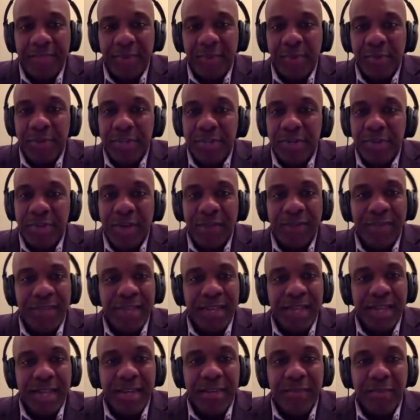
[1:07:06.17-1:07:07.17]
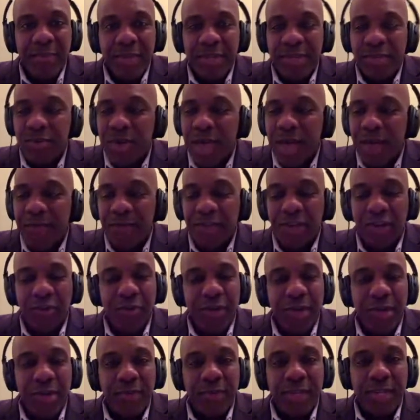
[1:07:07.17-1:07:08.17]
but we do have to
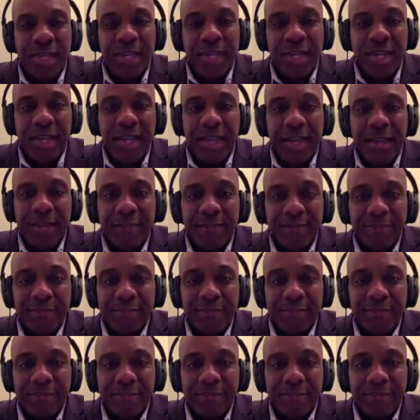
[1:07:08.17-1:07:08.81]
agree on the end game.